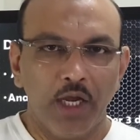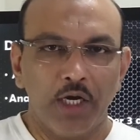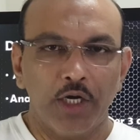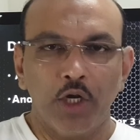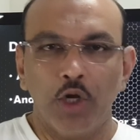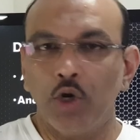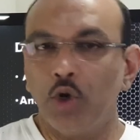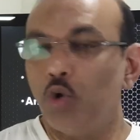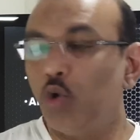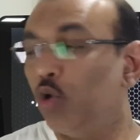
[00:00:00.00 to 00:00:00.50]

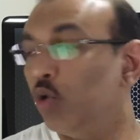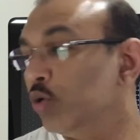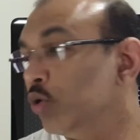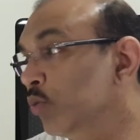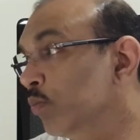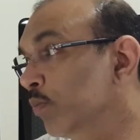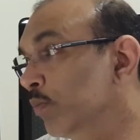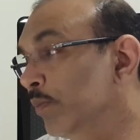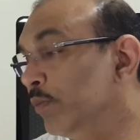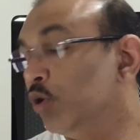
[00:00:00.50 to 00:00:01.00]

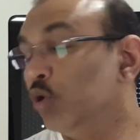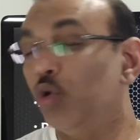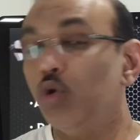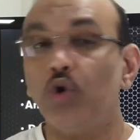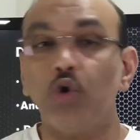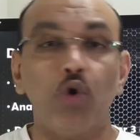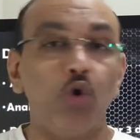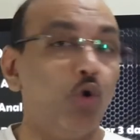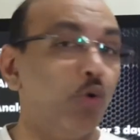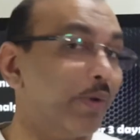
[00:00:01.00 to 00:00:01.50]
Don't,
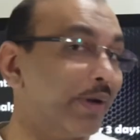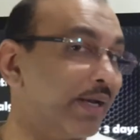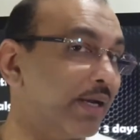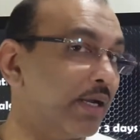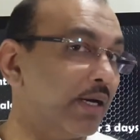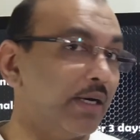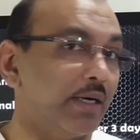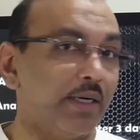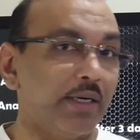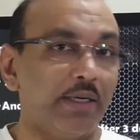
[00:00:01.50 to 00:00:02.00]
don't over
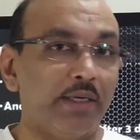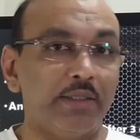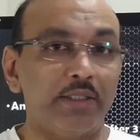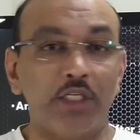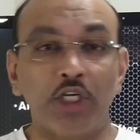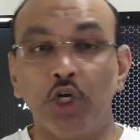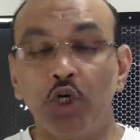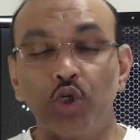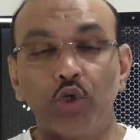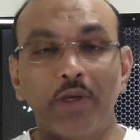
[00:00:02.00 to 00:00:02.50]
uh,
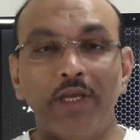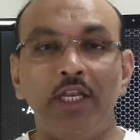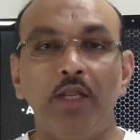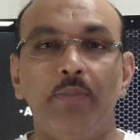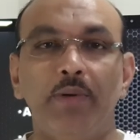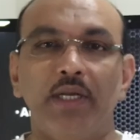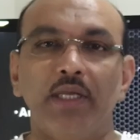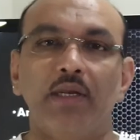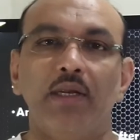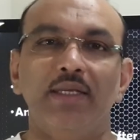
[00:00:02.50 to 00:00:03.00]
turn to any
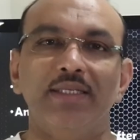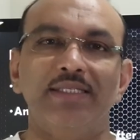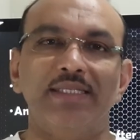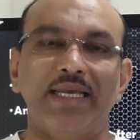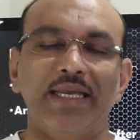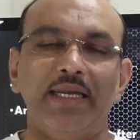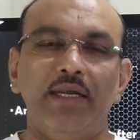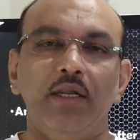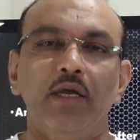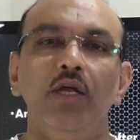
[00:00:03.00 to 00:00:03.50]
particular
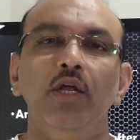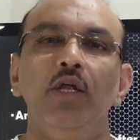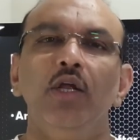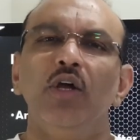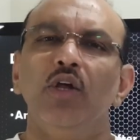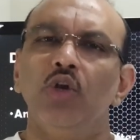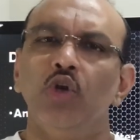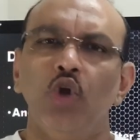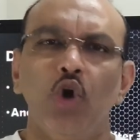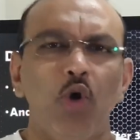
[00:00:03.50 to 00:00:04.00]
side.
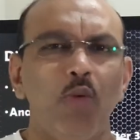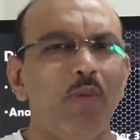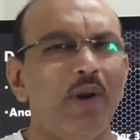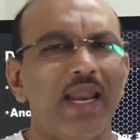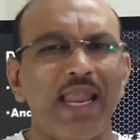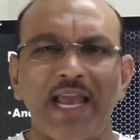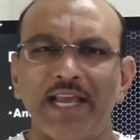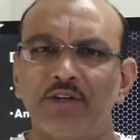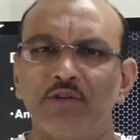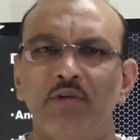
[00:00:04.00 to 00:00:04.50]

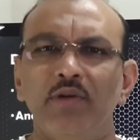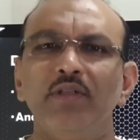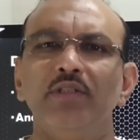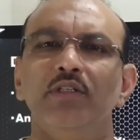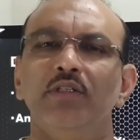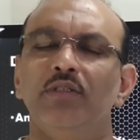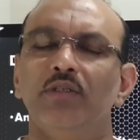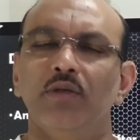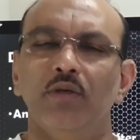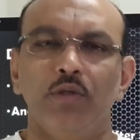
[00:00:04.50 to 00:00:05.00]
Normal activities
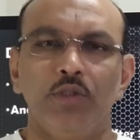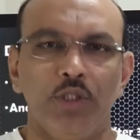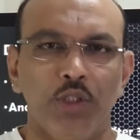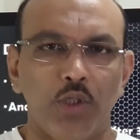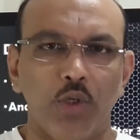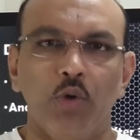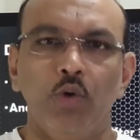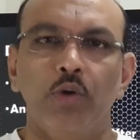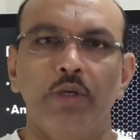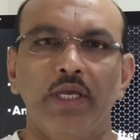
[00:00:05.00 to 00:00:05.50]
is, is
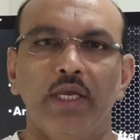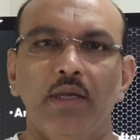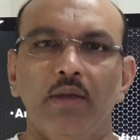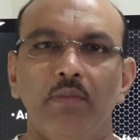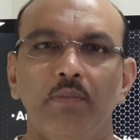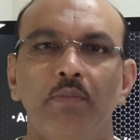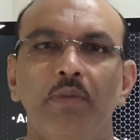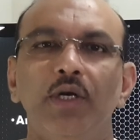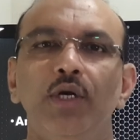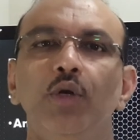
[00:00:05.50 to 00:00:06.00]
okay,
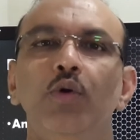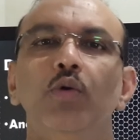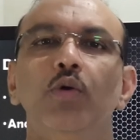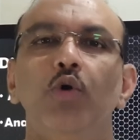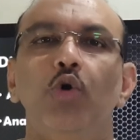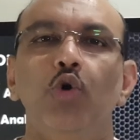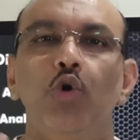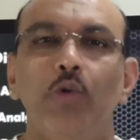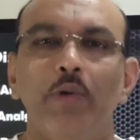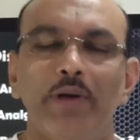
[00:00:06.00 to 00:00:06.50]
but don't
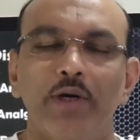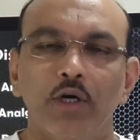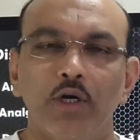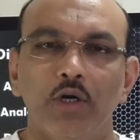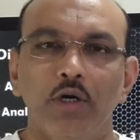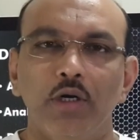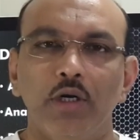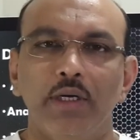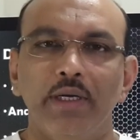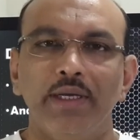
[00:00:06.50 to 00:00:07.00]

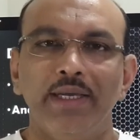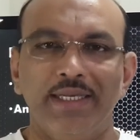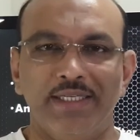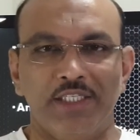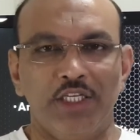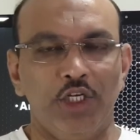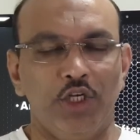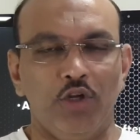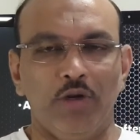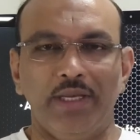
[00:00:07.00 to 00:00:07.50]

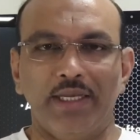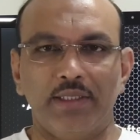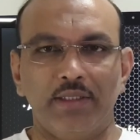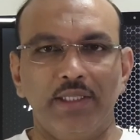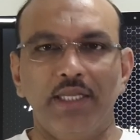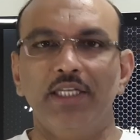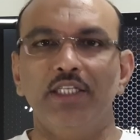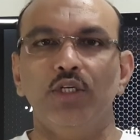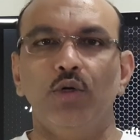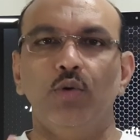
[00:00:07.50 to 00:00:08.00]
overextend your neck.
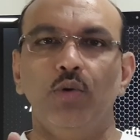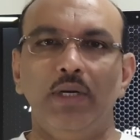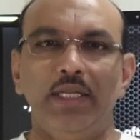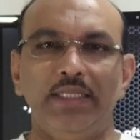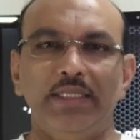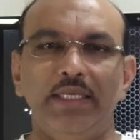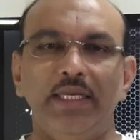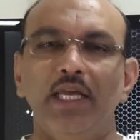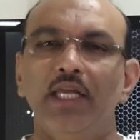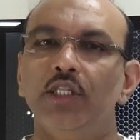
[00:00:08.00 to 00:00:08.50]
That is the only
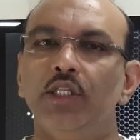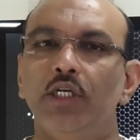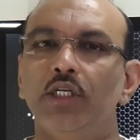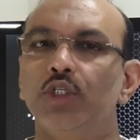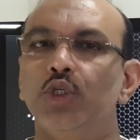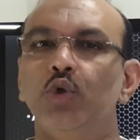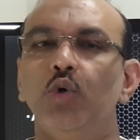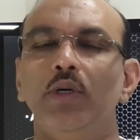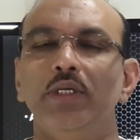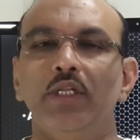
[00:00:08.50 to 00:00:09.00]
thing. And there
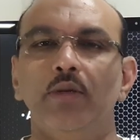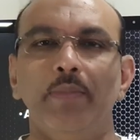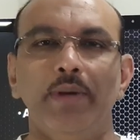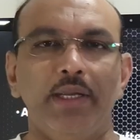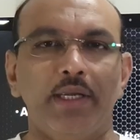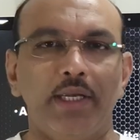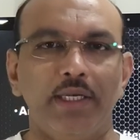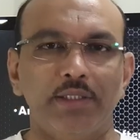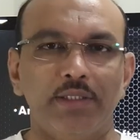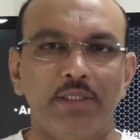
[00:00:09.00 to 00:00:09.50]
is no other
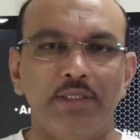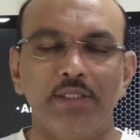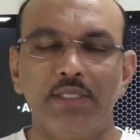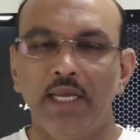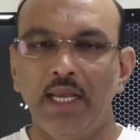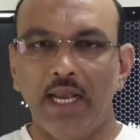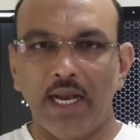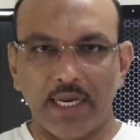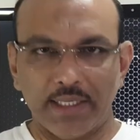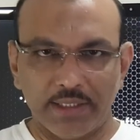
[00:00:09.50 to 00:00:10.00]
medications
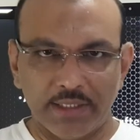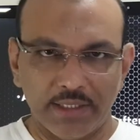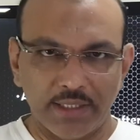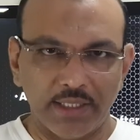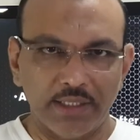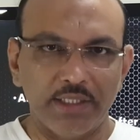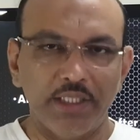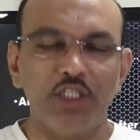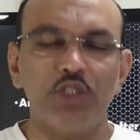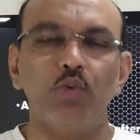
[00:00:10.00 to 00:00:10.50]
other
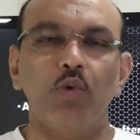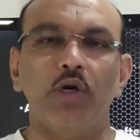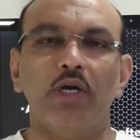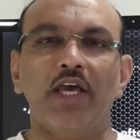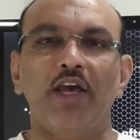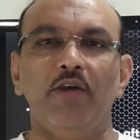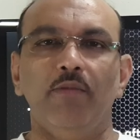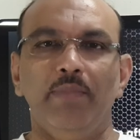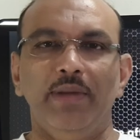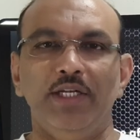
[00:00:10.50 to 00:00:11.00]
than these what
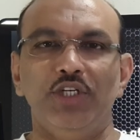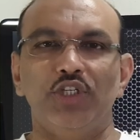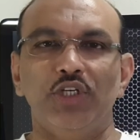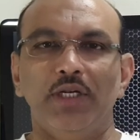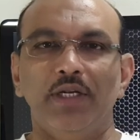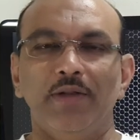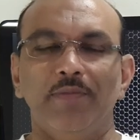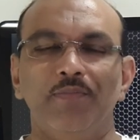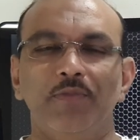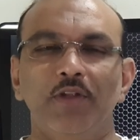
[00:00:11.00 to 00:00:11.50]
I have
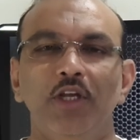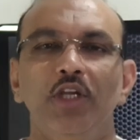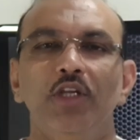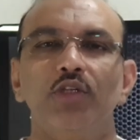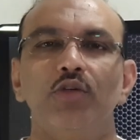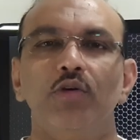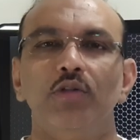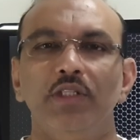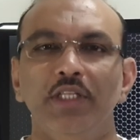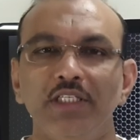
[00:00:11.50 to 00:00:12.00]
mentioned.
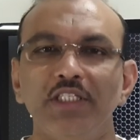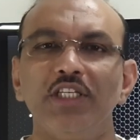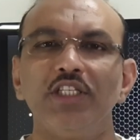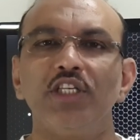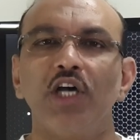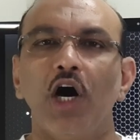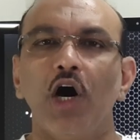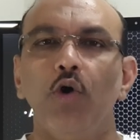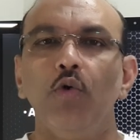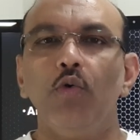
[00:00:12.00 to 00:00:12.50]
So this is
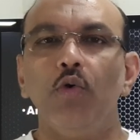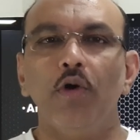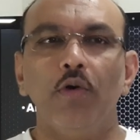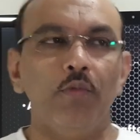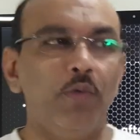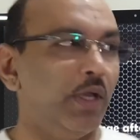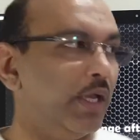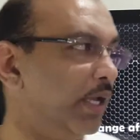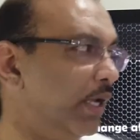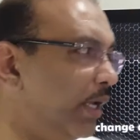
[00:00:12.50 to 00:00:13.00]
how
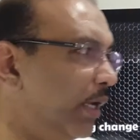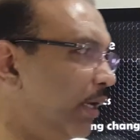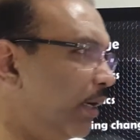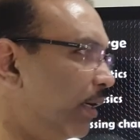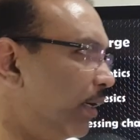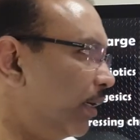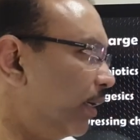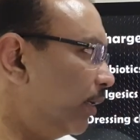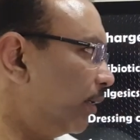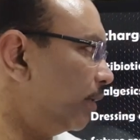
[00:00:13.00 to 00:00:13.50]
we,
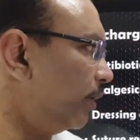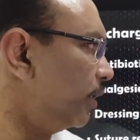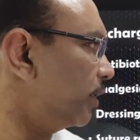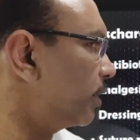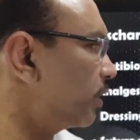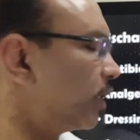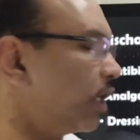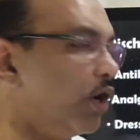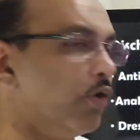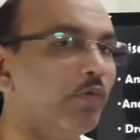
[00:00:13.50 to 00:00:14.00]
uh, this
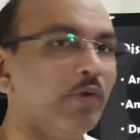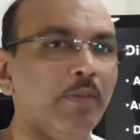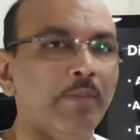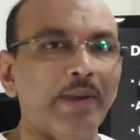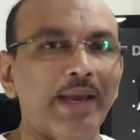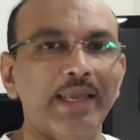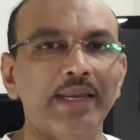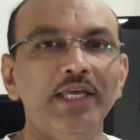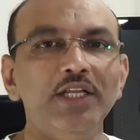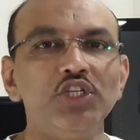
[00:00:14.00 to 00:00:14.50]
is how we
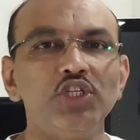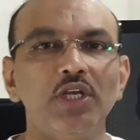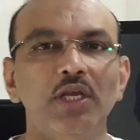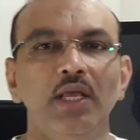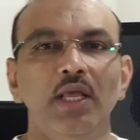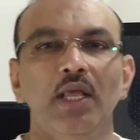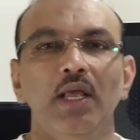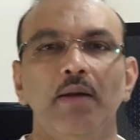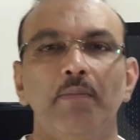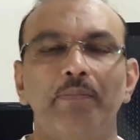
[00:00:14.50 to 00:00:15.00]
manage
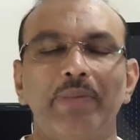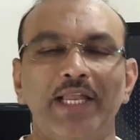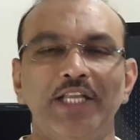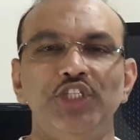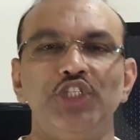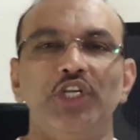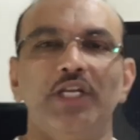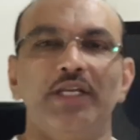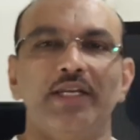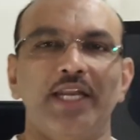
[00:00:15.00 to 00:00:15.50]

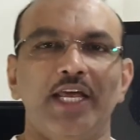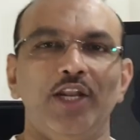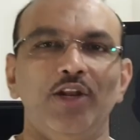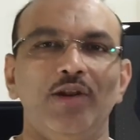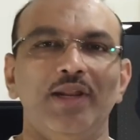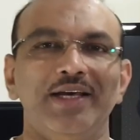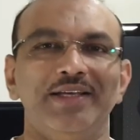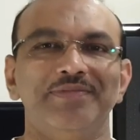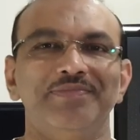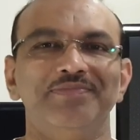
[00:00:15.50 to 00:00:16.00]
plunging
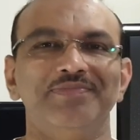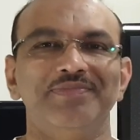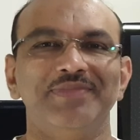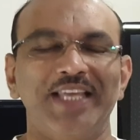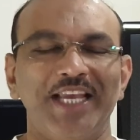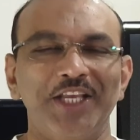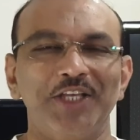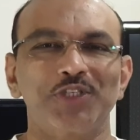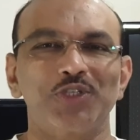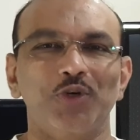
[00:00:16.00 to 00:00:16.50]
ranula.
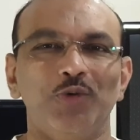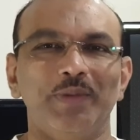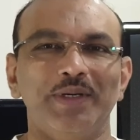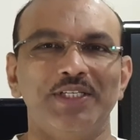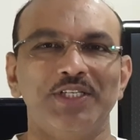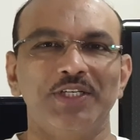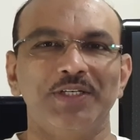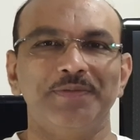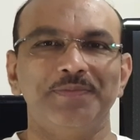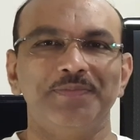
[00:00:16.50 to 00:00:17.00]
Thank you so
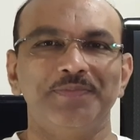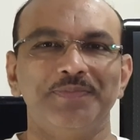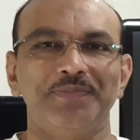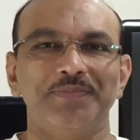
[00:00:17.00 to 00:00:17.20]
much.